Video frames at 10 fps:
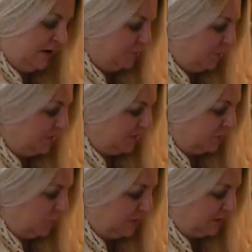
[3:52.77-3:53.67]
His
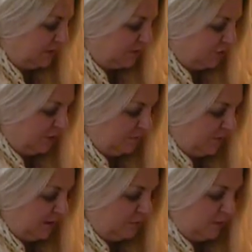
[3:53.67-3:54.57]
presence would disturb
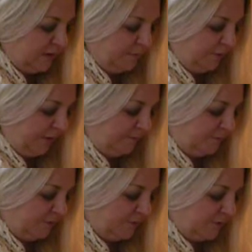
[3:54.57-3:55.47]
the equilibrium,
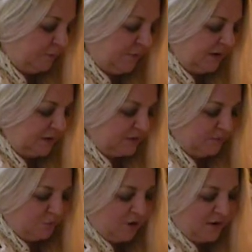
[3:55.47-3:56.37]
the peace
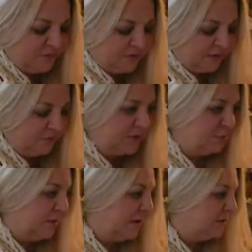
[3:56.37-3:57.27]
and privacy of
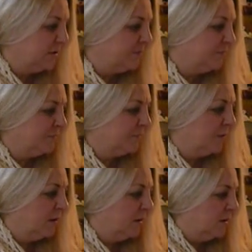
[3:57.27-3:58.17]
this place.
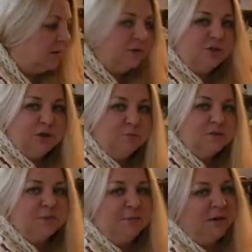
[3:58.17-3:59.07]
Jim
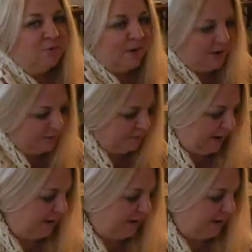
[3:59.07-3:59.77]
was a big, rowdy